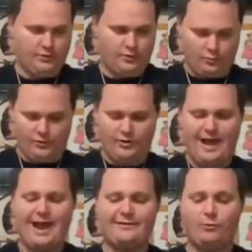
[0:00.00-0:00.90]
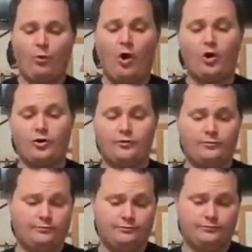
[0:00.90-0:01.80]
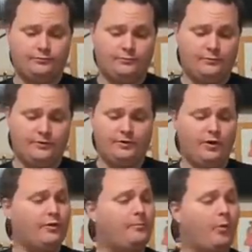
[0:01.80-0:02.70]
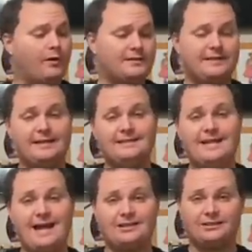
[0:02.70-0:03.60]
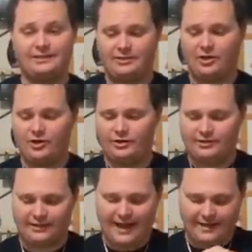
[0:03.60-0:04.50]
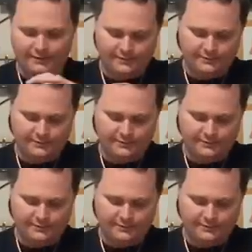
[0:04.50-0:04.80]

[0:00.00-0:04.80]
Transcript: when you add the water, you know, the pork skins actually turn into like a,